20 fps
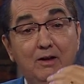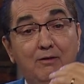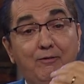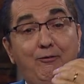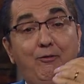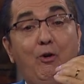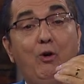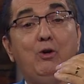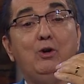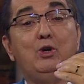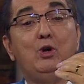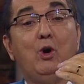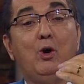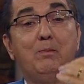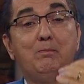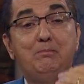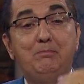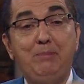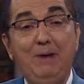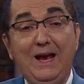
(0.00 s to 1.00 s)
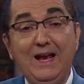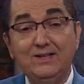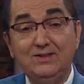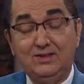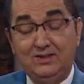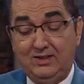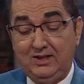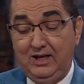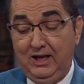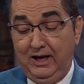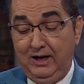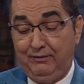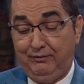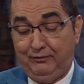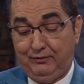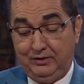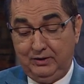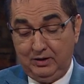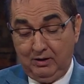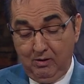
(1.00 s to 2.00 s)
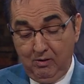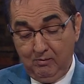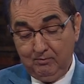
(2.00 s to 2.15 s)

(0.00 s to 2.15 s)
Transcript: for your best gift